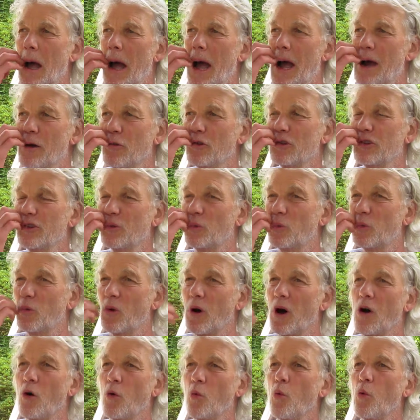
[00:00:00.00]
I was
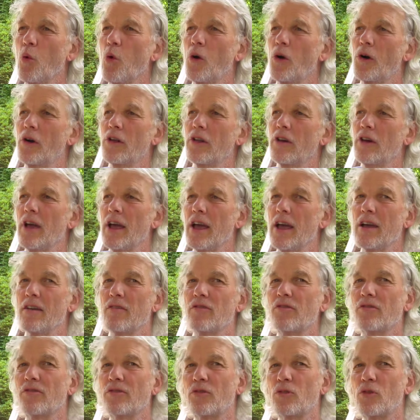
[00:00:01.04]
awarded a
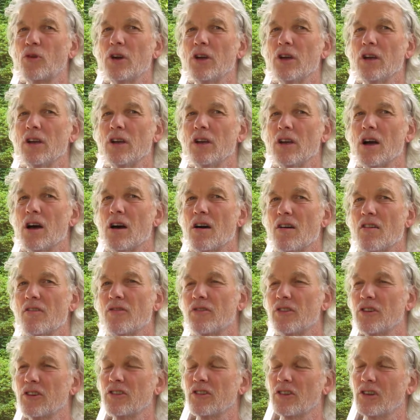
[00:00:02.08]
free
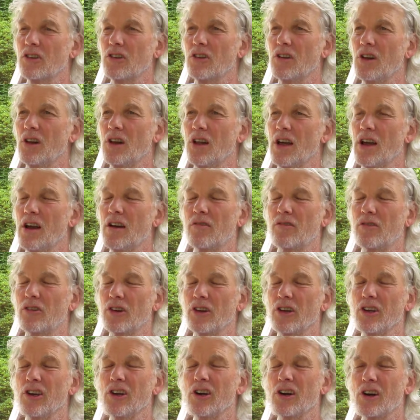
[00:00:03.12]
physical
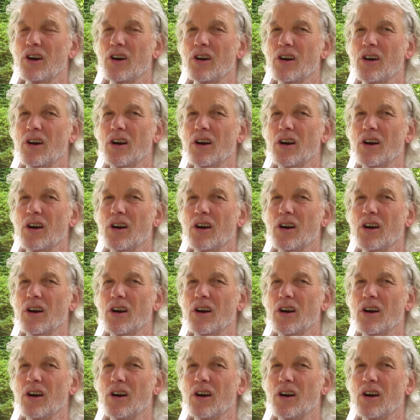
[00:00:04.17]
every year,